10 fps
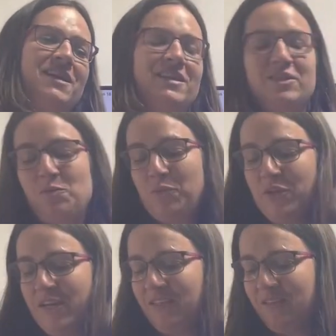So
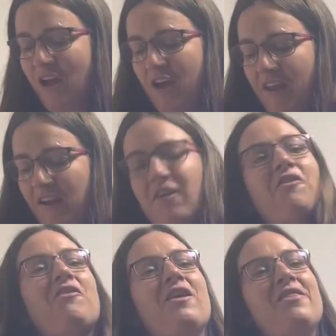please contact
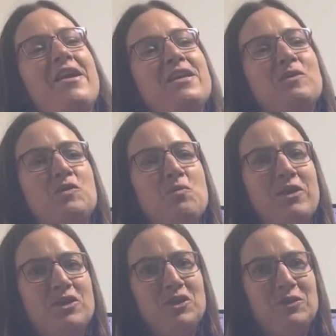us. Thank you so
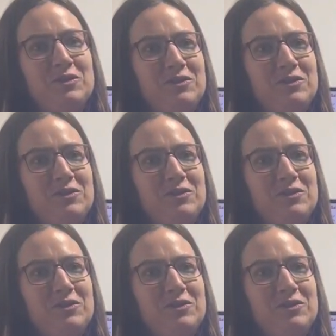much.